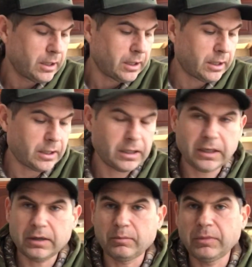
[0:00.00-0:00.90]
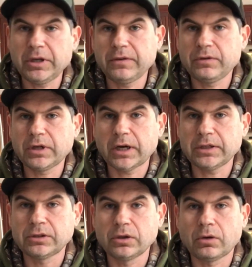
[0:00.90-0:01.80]
Many of you
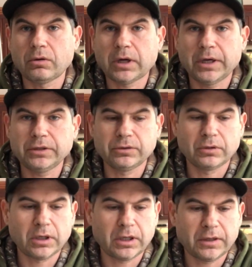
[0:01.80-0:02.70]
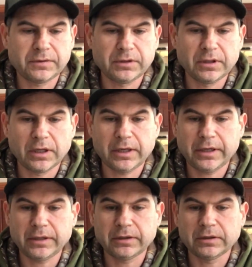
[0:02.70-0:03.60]
guys know I do a lot of
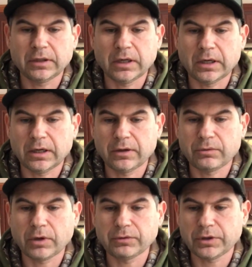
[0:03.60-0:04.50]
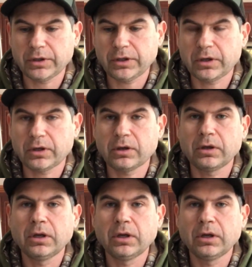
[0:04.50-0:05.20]
steelheading throughout the year.